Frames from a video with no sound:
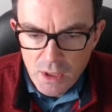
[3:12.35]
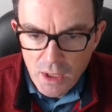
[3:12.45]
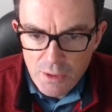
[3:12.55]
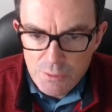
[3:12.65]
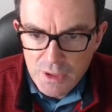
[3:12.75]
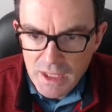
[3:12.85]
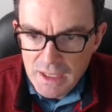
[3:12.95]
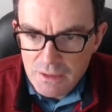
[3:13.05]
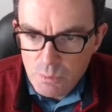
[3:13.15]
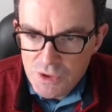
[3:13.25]

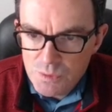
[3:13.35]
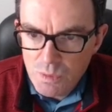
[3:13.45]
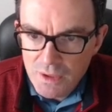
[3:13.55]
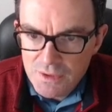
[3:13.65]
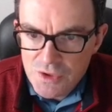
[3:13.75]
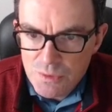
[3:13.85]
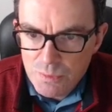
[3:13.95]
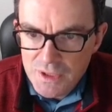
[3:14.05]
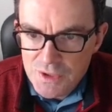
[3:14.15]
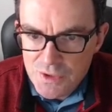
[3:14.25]
Okay, which one should
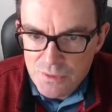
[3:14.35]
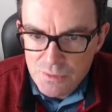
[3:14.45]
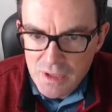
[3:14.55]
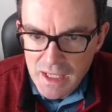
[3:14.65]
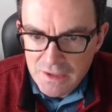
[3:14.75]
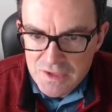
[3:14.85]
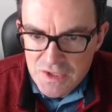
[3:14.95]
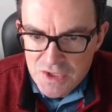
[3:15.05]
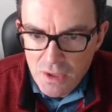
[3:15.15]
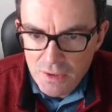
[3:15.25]
we do next? They
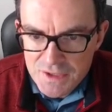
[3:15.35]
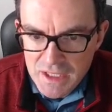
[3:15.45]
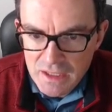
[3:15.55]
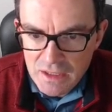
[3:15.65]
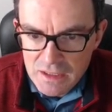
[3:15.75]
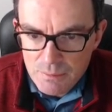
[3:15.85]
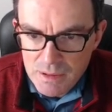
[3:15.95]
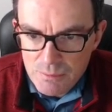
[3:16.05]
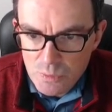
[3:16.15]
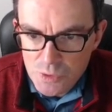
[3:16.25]
start to get a little
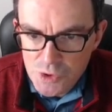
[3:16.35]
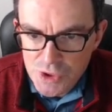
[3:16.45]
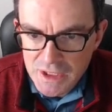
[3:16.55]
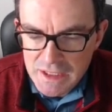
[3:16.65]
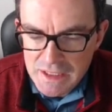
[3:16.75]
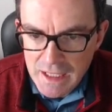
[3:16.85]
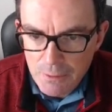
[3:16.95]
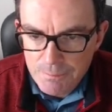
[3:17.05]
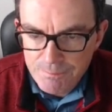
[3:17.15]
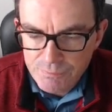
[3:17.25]
bit more tricky now.